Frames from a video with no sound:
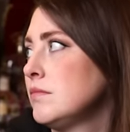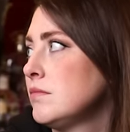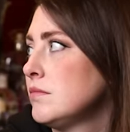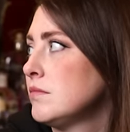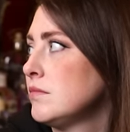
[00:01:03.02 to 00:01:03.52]

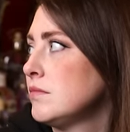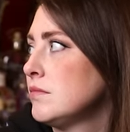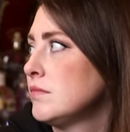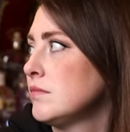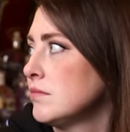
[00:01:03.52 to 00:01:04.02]

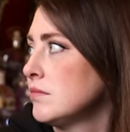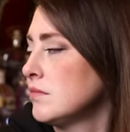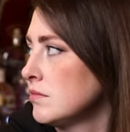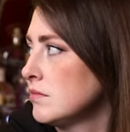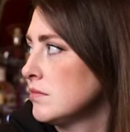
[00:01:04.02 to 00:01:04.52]

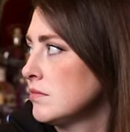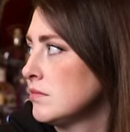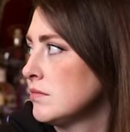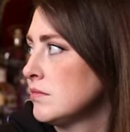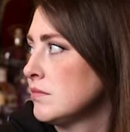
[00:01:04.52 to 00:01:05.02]

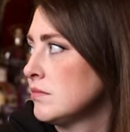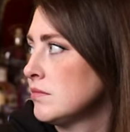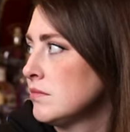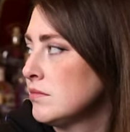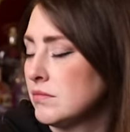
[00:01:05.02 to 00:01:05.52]
The person shown says nothing.